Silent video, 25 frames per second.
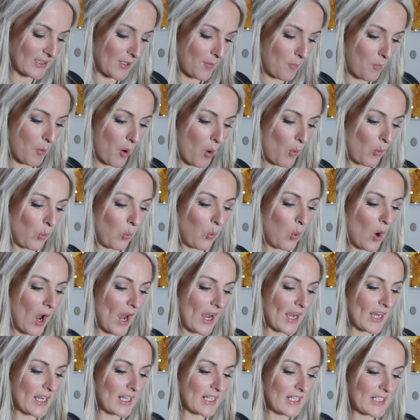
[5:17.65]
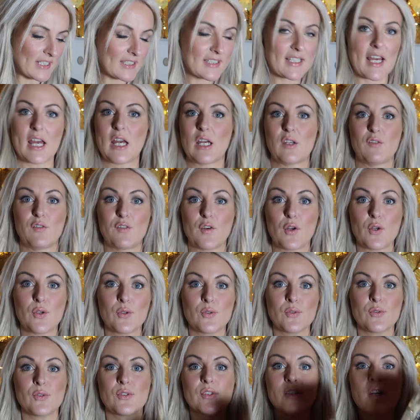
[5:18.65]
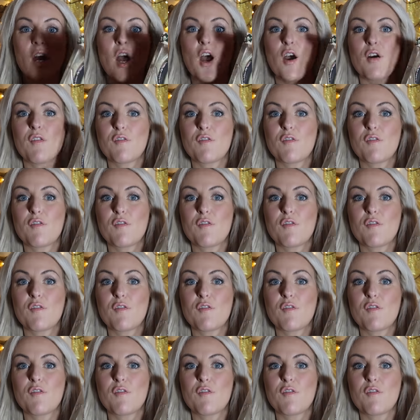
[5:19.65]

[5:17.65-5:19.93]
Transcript: some wireless headphones